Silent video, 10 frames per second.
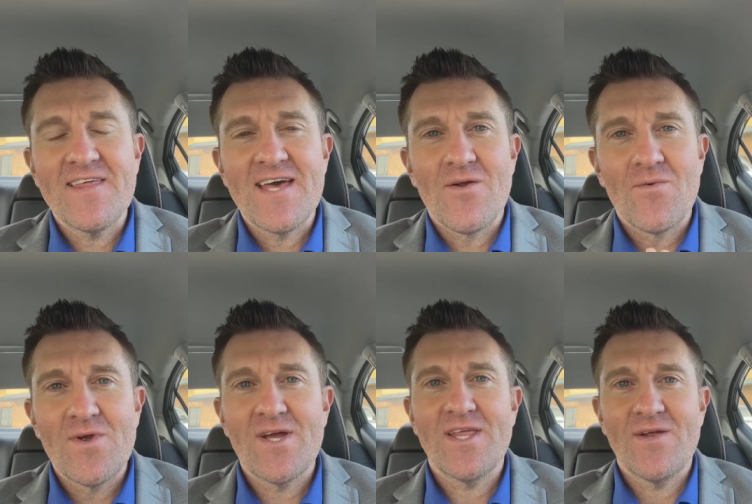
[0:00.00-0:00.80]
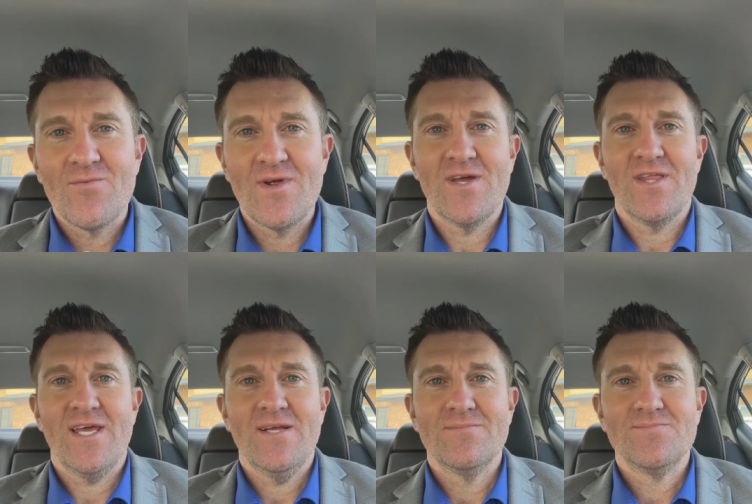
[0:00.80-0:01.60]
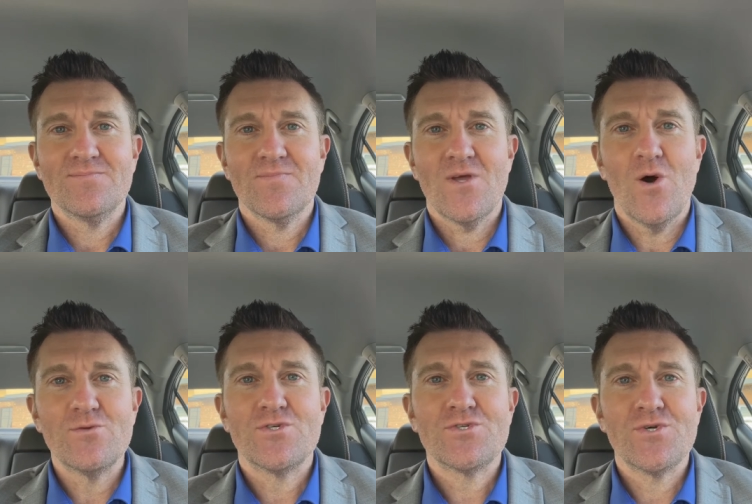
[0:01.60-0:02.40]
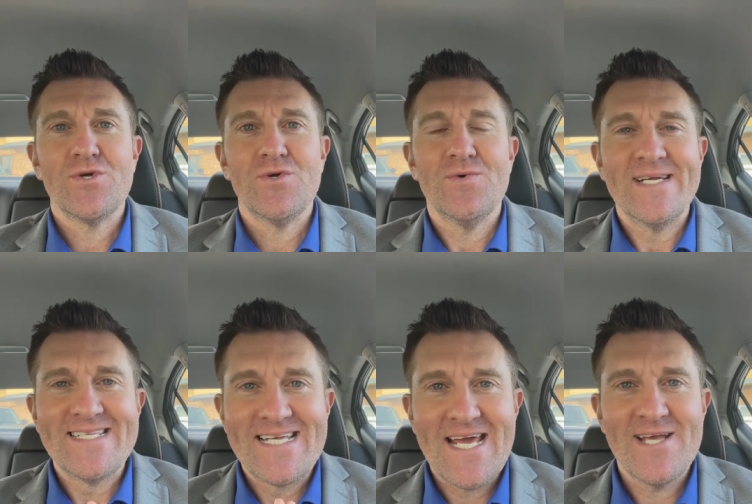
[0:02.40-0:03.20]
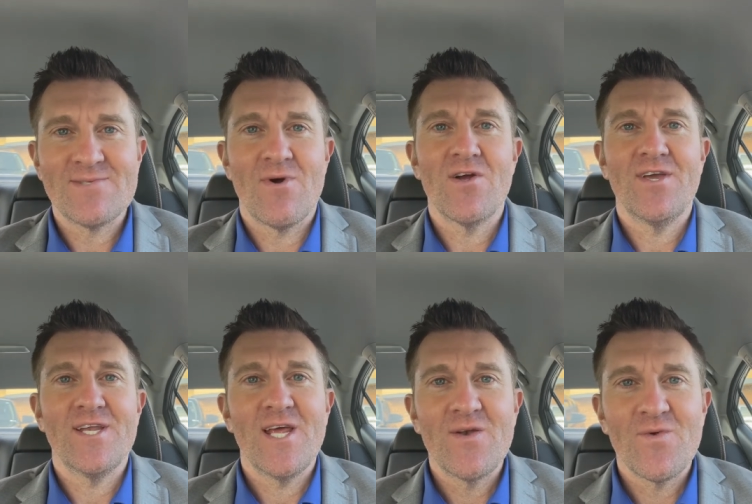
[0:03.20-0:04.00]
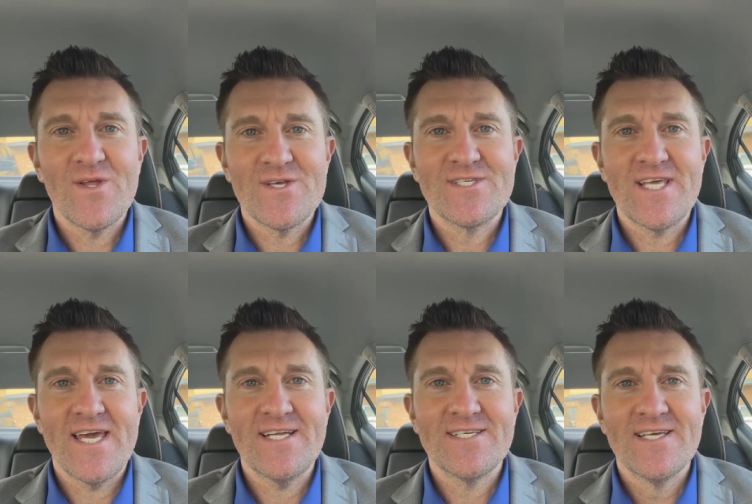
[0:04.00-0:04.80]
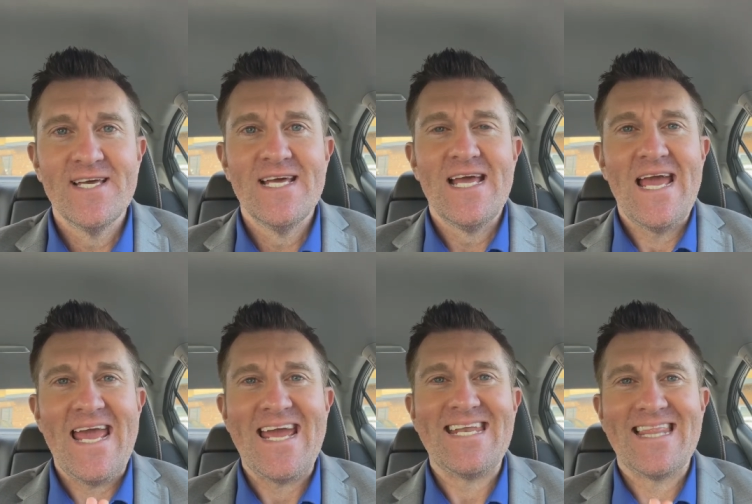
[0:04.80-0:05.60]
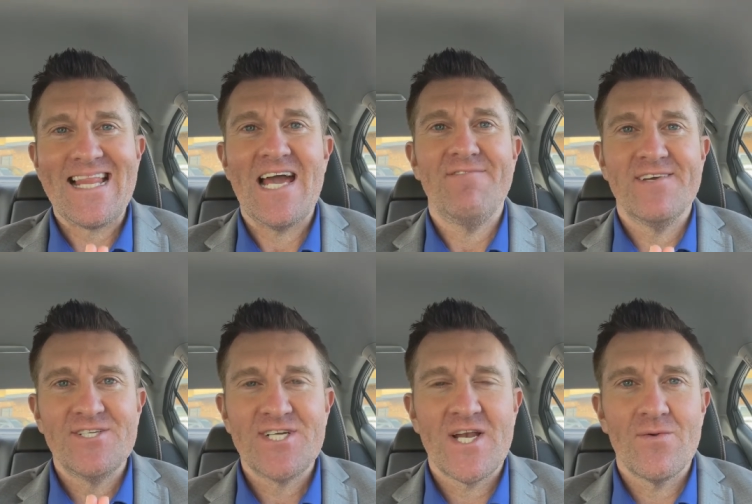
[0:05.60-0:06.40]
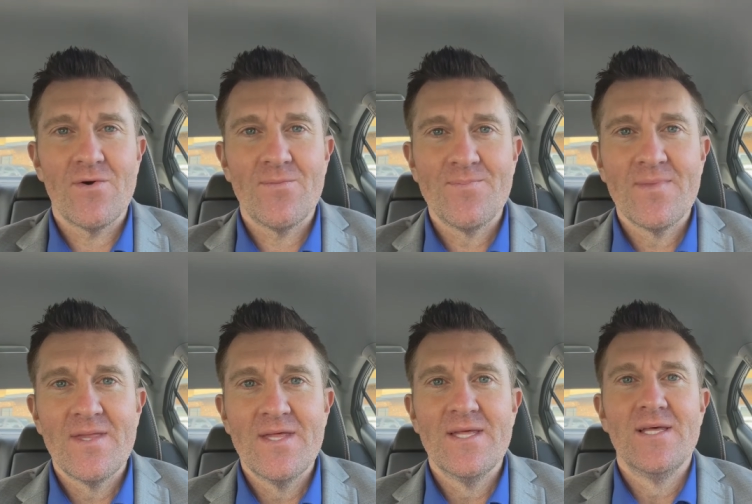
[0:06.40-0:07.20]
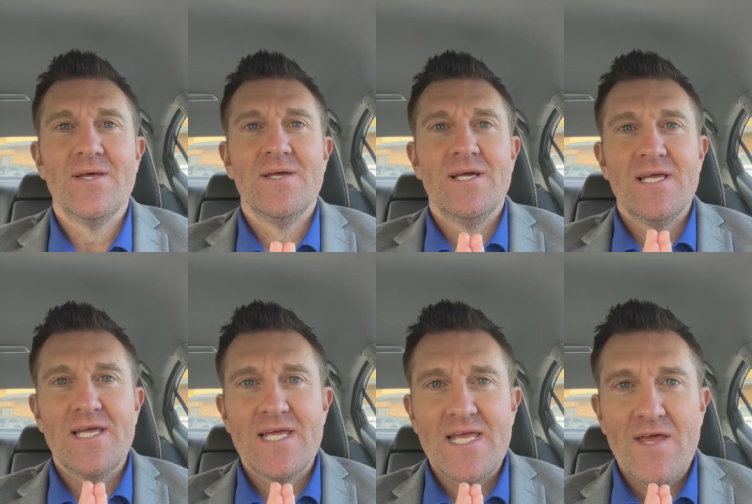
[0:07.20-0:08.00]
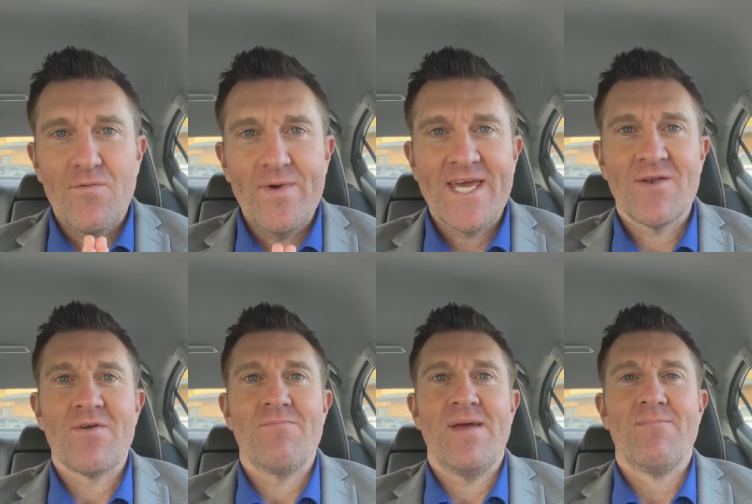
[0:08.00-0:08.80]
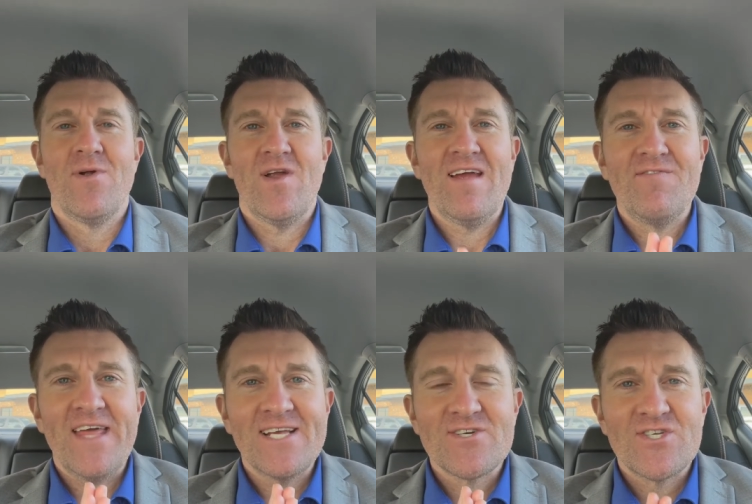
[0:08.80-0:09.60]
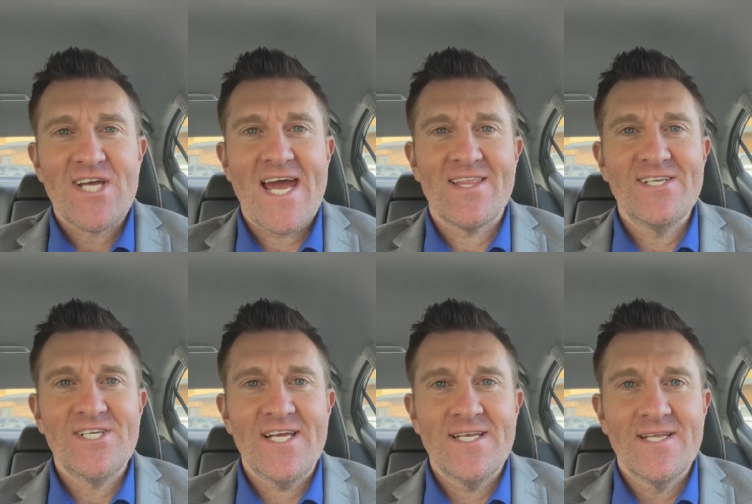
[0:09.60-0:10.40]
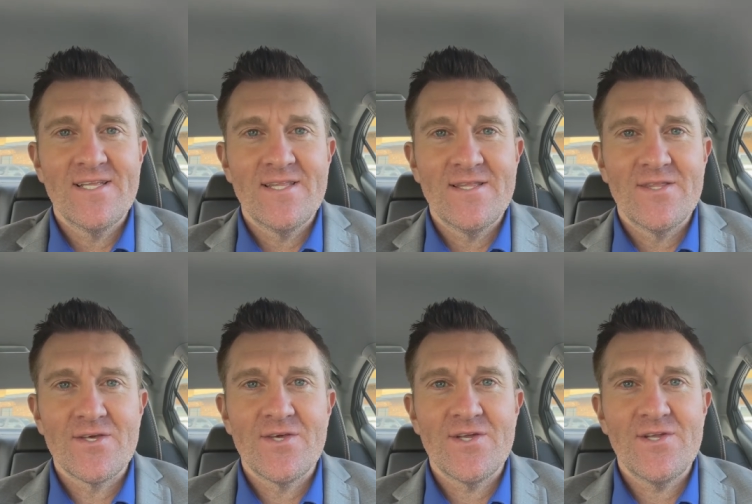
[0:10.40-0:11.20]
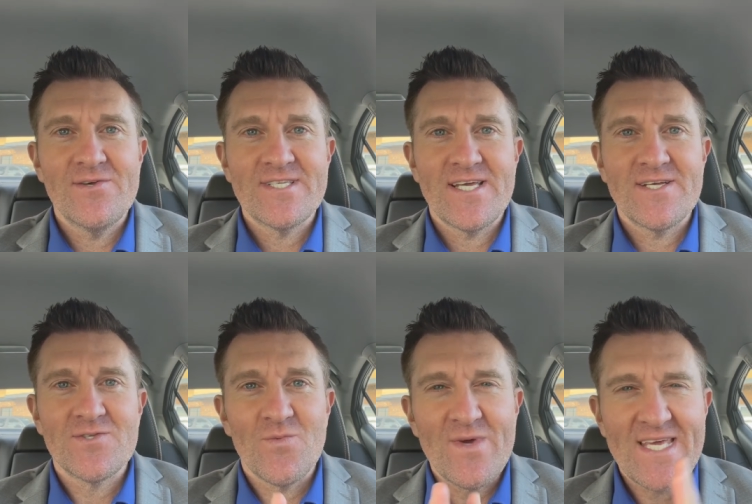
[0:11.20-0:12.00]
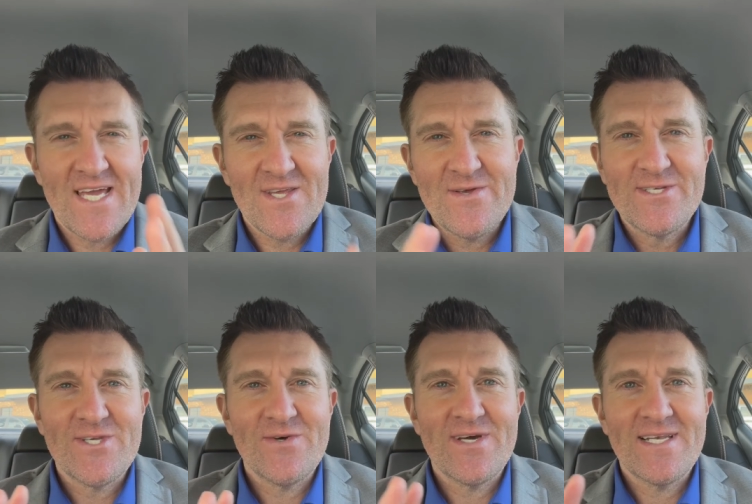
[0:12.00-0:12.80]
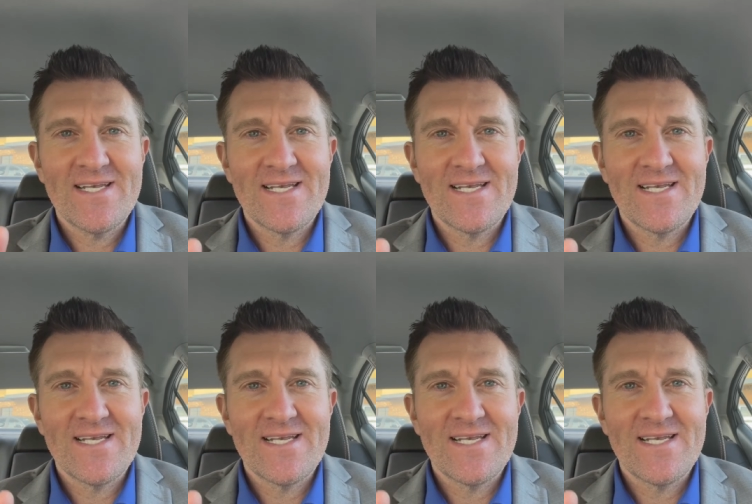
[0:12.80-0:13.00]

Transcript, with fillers: that really, really holds true in today's market, in real estate and in life in general. If we can remember, if things are challenging, the good news is we get used to it,